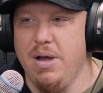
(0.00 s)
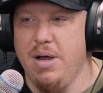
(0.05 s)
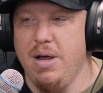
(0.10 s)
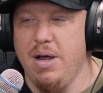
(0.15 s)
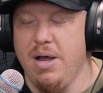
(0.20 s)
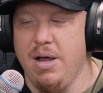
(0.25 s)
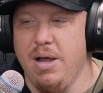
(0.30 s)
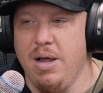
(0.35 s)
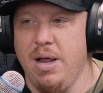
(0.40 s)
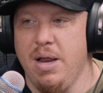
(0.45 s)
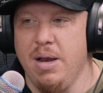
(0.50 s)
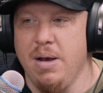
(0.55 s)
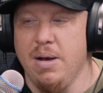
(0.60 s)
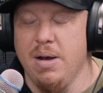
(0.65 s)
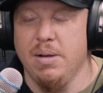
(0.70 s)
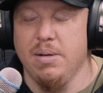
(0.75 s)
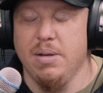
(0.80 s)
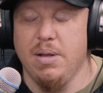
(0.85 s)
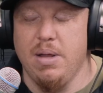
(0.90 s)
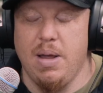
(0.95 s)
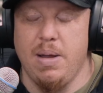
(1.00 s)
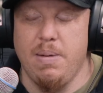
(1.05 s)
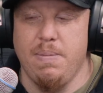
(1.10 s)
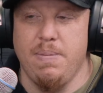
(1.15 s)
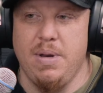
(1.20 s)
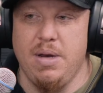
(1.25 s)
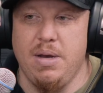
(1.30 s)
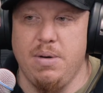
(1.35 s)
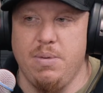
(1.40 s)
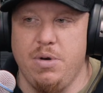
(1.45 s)
I
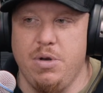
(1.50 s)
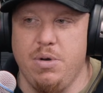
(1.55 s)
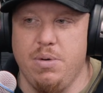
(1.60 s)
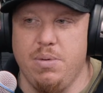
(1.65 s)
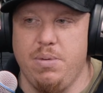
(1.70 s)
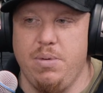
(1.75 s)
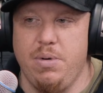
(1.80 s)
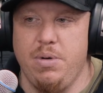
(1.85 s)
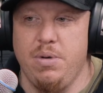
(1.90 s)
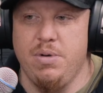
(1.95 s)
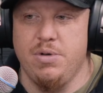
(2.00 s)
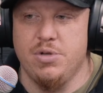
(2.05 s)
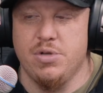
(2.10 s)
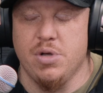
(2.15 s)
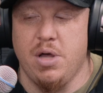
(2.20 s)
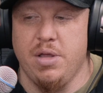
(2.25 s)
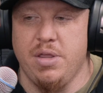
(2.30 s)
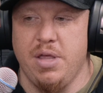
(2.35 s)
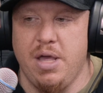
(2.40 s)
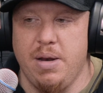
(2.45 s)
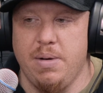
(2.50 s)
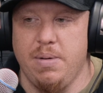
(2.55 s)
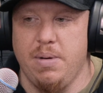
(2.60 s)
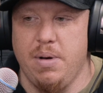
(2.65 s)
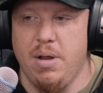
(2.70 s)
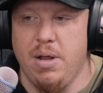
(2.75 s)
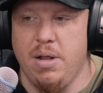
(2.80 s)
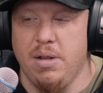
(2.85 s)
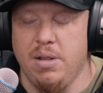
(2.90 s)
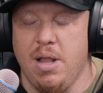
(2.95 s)
mean, you saw that
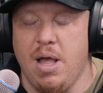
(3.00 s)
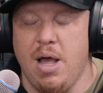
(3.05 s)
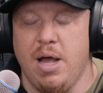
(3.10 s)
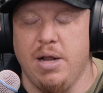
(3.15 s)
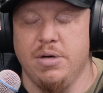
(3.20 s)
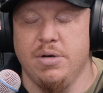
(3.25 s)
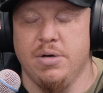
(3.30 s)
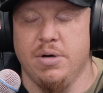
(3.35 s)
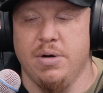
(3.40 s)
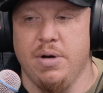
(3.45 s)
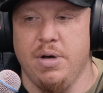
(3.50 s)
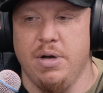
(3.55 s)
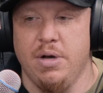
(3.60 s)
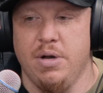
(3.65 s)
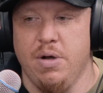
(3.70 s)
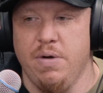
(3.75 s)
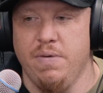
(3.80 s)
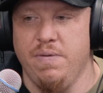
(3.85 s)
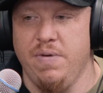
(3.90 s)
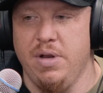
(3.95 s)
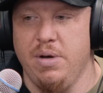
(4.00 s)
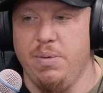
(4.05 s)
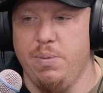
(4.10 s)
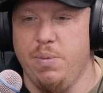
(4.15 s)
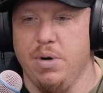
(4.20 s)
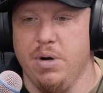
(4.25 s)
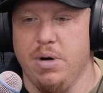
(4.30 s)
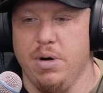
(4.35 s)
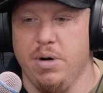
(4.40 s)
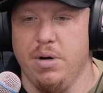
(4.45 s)
a lot during COVID,
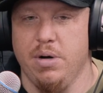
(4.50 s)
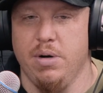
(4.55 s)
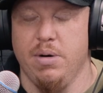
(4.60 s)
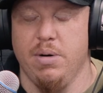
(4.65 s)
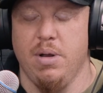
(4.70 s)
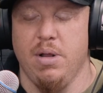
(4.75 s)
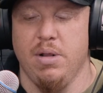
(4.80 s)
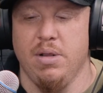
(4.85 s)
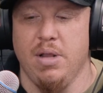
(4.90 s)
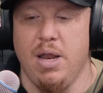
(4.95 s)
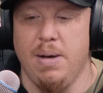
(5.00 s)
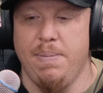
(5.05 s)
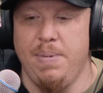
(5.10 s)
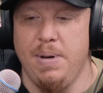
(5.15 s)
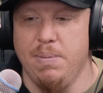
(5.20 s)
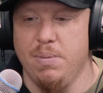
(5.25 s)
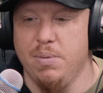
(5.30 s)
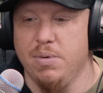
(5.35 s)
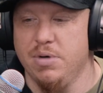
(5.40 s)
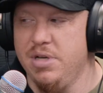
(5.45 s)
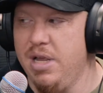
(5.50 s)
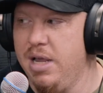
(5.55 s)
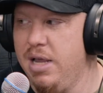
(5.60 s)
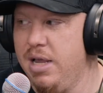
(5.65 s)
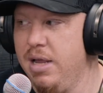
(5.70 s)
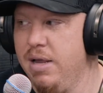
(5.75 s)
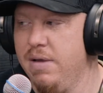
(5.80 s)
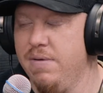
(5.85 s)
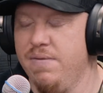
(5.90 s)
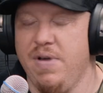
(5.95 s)
where a lot of people were
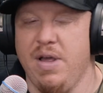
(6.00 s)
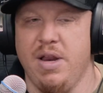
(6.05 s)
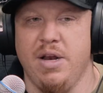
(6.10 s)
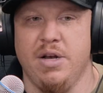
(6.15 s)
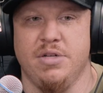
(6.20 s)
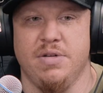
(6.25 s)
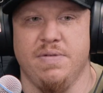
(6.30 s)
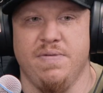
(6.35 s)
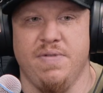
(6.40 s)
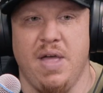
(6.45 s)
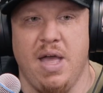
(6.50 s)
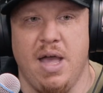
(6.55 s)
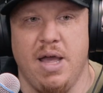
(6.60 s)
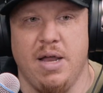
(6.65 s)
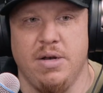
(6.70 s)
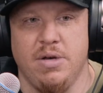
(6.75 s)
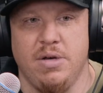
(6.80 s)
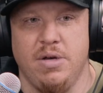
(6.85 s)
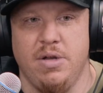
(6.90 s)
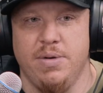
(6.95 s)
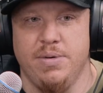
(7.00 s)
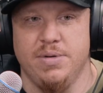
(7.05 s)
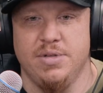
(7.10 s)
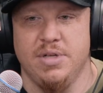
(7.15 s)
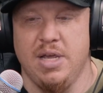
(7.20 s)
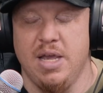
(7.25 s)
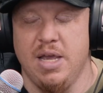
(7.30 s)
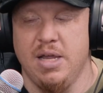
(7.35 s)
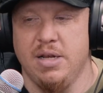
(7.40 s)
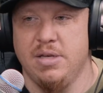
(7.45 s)
taking advantage of that and
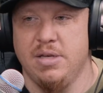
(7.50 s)
using it.